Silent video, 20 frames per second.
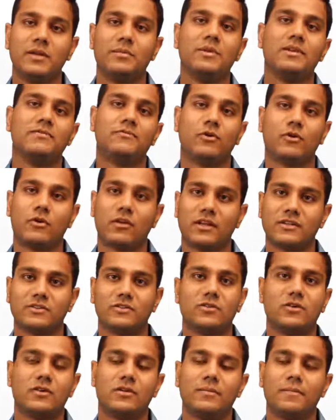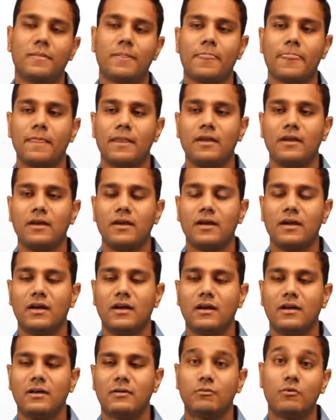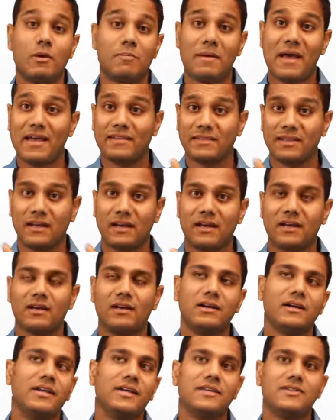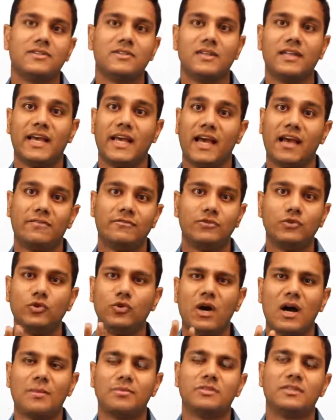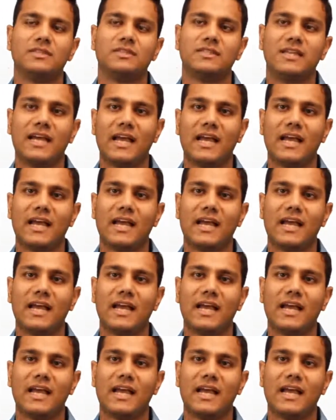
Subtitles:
treatment for cholesterol. Repatha is, they have two options.